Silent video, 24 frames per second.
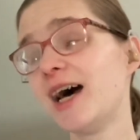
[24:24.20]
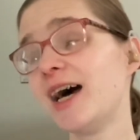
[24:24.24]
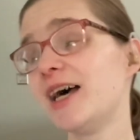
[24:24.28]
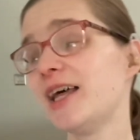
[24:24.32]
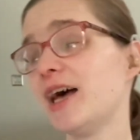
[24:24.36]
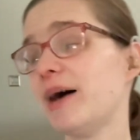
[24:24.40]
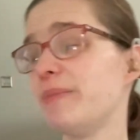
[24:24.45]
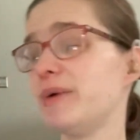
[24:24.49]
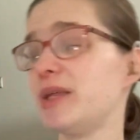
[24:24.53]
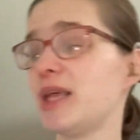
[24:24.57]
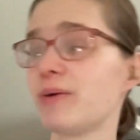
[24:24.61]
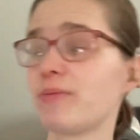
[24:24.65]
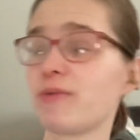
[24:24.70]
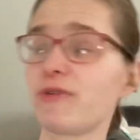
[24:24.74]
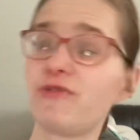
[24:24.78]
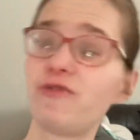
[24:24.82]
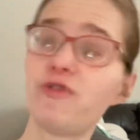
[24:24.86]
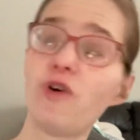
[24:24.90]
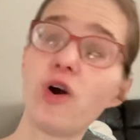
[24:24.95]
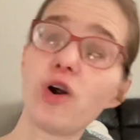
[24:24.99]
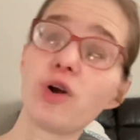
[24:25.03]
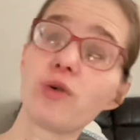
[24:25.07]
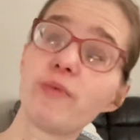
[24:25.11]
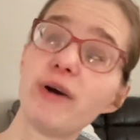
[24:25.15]
I mean, they were
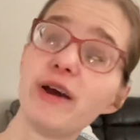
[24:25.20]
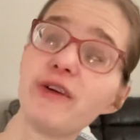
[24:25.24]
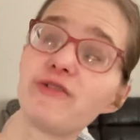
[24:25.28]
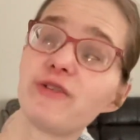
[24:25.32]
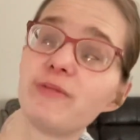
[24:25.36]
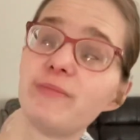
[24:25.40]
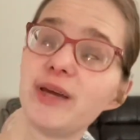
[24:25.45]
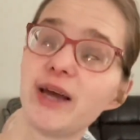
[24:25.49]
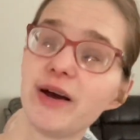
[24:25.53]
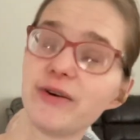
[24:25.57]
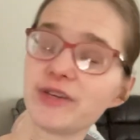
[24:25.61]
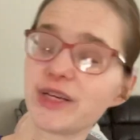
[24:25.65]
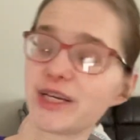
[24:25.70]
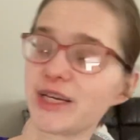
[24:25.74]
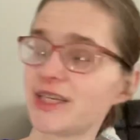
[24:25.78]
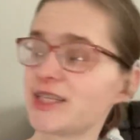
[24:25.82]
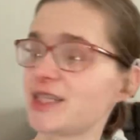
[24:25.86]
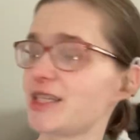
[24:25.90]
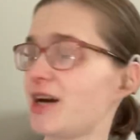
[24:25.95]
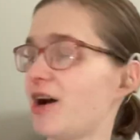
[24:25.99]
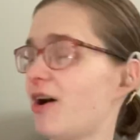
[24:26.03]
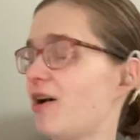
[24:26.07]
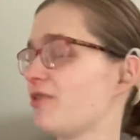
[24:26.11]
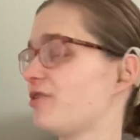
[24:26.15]
far away from me. I was like,
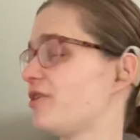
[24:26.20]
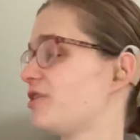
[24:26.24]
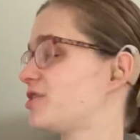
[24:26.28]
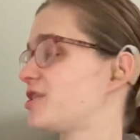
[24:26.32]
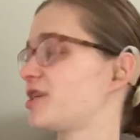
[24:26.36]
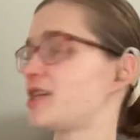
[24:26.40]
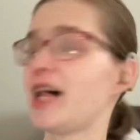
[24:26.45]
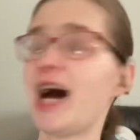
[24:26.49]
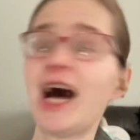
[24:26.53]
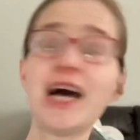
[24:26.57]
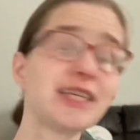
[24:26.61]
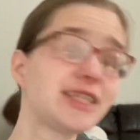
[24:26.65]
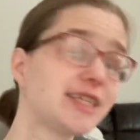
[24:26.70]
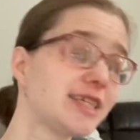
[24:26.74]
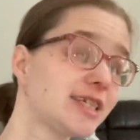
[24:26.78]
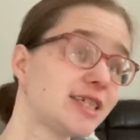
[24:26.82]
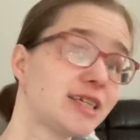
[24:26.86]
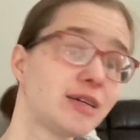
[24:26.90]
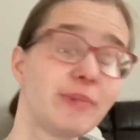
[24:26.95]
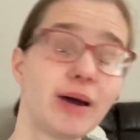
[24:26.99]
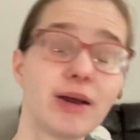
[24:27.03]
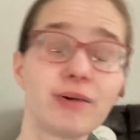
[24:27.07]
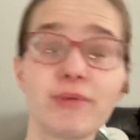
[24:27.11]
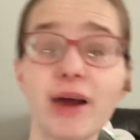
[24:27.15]
are those the glasses
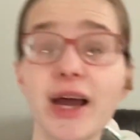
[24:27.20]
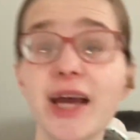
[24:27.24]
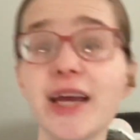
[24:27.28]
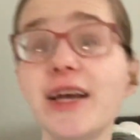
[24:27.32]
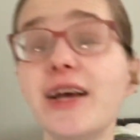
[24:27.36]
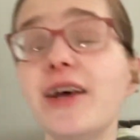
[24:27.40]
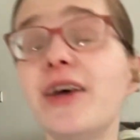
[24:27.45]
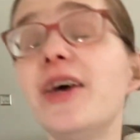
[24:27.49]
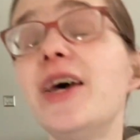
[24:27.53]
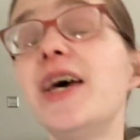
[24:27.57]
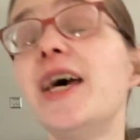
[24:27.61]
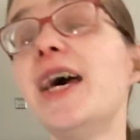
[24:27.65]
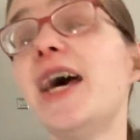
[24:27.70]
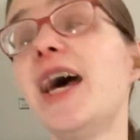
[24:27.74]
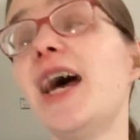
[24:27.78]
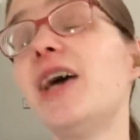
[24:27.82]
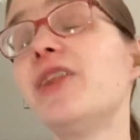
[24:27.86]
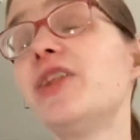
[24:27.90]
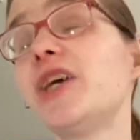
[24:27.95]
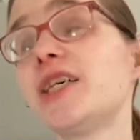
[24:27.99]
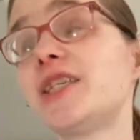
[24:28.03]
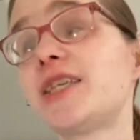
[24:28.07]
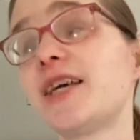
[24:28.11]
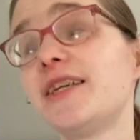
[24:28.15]
to my right?
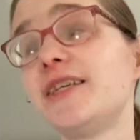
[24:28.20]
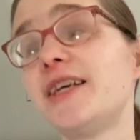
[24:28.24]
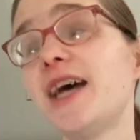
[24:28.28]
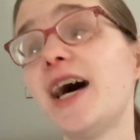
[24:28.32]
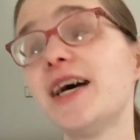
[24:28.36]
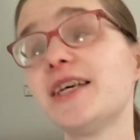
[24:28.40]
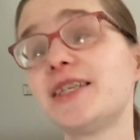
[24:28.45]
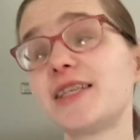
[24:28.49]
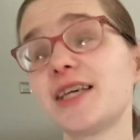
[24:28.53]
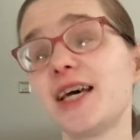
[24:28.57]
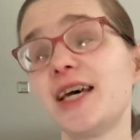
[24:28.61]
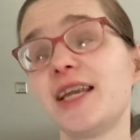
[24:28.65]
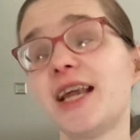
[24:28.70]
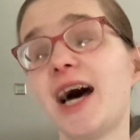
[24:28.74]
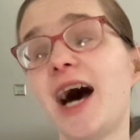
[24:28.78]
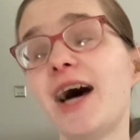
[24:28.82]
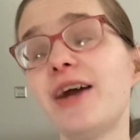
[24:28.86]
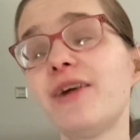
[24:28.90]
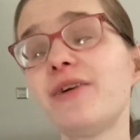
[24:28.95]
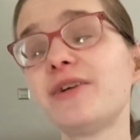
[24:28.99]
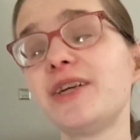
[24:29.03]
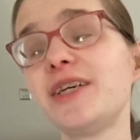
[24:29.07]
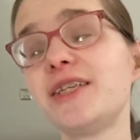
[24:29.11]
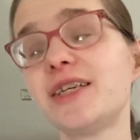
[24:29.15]
And they said yes, and I
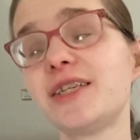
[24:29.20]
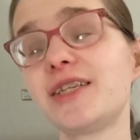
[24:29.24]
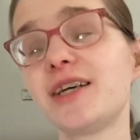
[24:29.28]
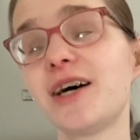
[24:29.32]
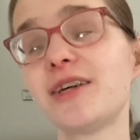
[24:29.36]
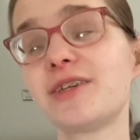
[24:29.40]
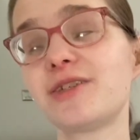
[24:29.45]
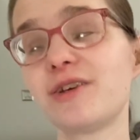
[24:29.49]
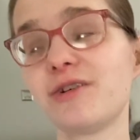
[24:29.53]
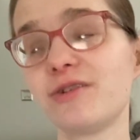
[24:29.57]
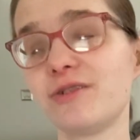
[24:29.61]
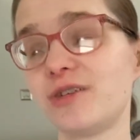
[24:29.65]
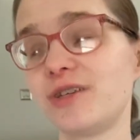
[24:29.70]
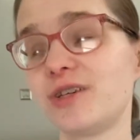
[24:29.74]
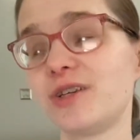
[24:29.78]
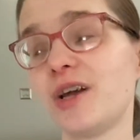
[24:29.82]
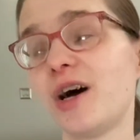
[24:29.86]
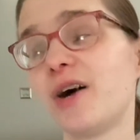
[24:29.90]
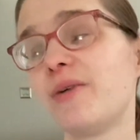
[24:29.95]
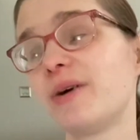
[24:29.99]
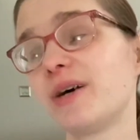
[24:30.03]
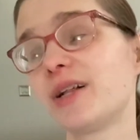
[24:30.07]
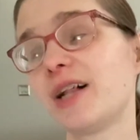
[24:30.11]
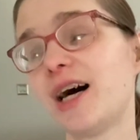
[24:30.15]
don't need to touch those to
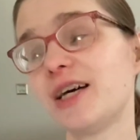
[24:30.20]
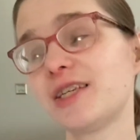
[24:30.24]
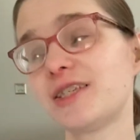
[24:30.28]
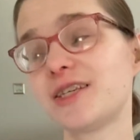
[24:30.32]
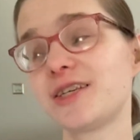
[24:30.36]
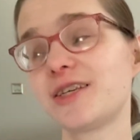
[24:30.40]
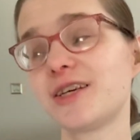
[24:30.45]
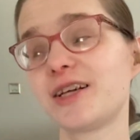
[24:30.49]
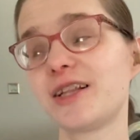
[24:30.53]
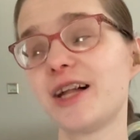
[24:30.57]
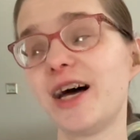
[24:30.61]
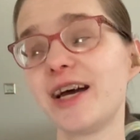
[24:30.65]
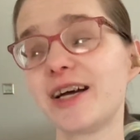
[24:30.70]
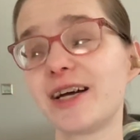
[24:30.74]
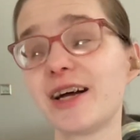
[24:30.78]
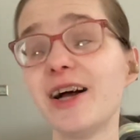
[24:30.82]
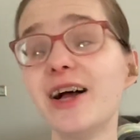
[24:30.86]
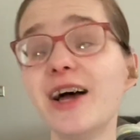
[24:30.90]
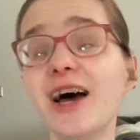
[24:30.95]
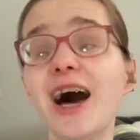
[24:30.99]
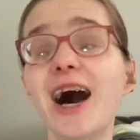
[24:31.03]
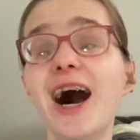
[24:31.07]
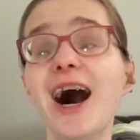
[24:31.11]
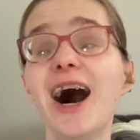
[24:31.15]
know what glasses look like.
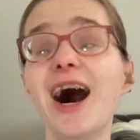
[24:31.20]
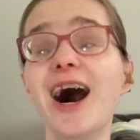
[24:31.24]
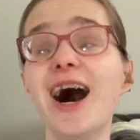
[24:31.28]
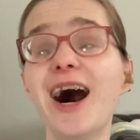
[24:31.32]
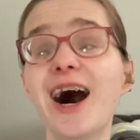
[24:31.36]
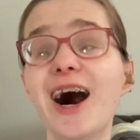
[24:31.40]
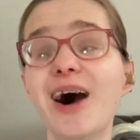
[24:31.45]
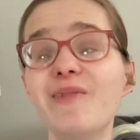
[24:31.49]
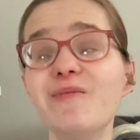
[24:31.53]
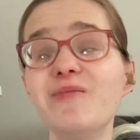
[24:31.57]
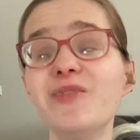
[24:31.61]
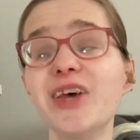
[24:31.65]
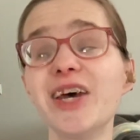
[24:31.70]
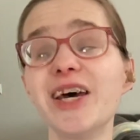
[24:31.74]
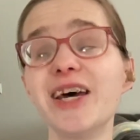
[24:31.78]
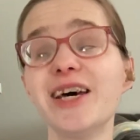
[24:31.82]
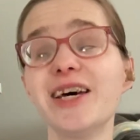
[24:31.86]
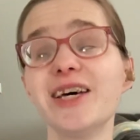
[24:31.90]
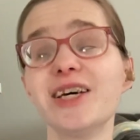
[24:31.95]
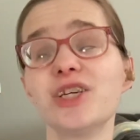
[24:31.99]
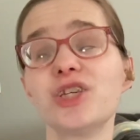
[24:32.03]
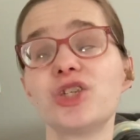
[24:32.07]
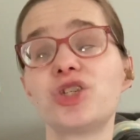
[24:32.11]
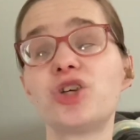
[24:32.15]

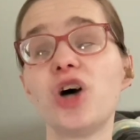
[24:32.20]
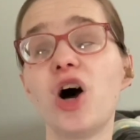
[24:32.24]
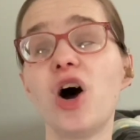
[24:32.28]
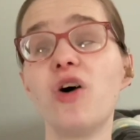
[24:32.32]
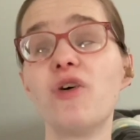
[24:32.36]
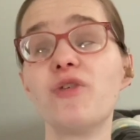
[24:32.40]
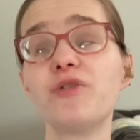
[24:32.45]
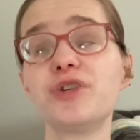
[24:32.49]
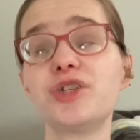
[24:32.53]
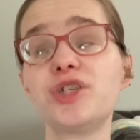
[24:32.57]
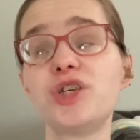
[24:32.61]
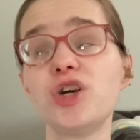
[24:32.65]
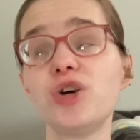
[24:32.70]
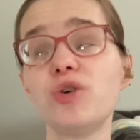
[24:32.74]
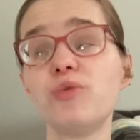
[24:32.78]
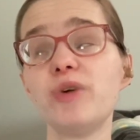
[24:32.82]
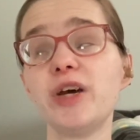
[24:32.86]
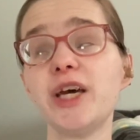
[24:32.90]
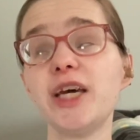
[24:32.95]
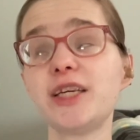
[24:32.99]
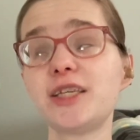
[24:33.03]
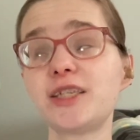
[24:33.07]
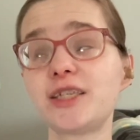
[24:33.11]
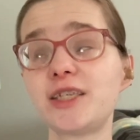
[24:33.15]
So 2
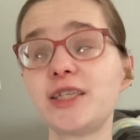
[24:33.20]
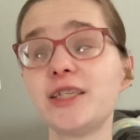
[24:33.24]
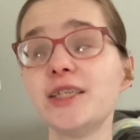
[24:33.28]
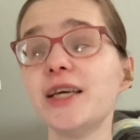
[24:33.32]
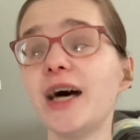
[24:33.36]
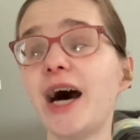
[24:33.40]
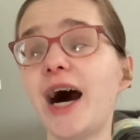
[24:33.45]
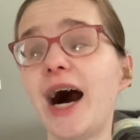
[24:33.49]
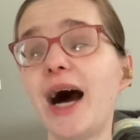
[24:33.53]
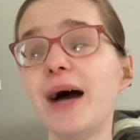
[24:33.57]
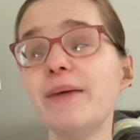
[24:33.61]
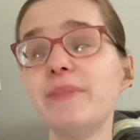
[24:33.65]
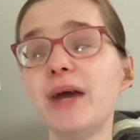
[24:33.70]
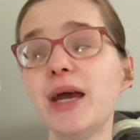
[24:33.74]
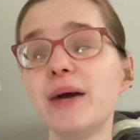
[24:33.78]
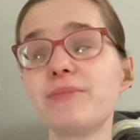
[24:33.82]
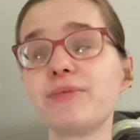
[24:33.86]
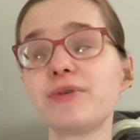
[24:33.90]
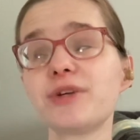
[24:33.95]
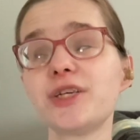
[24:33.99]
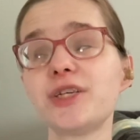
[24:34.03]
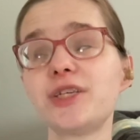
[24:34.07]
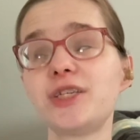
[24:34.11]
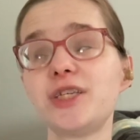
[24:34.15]
weeks, I'm
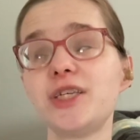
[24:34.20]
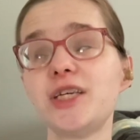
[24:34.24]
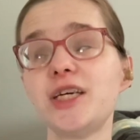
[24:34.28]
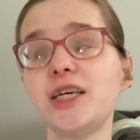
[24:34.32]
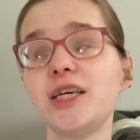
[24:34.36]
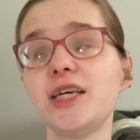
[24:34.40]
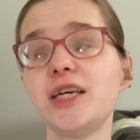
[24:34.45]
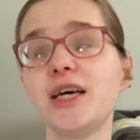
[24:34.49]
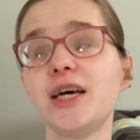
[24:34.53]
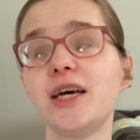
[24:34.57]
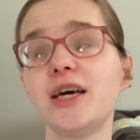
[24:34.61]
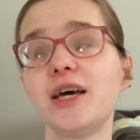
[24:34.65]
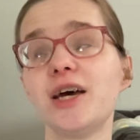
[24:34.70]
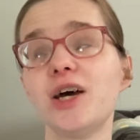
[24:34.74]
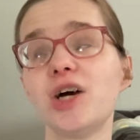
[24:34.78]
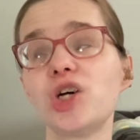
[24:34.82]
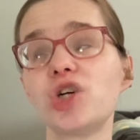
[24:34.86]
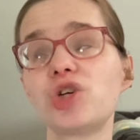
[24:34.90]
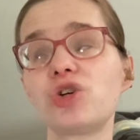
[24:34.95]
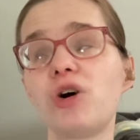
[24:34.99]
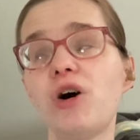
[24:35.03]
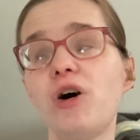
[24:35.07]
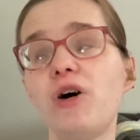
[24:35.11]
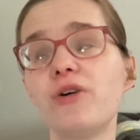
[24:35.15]
able to see
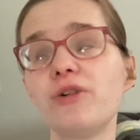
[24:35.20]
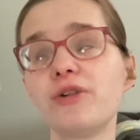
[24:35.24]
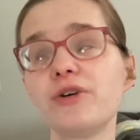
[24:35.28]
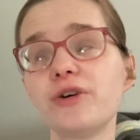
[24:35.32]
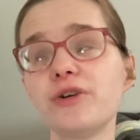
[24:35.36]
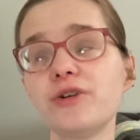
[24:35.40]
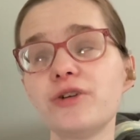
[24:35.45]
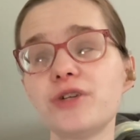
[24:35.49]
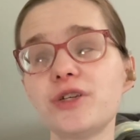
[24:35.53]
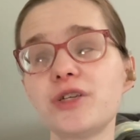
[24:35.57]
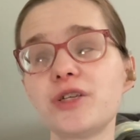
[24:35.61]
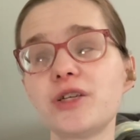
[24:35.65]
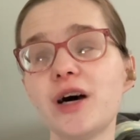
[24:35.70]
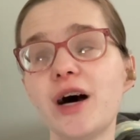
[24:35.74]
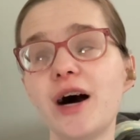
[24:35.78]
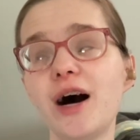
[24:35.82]
colors.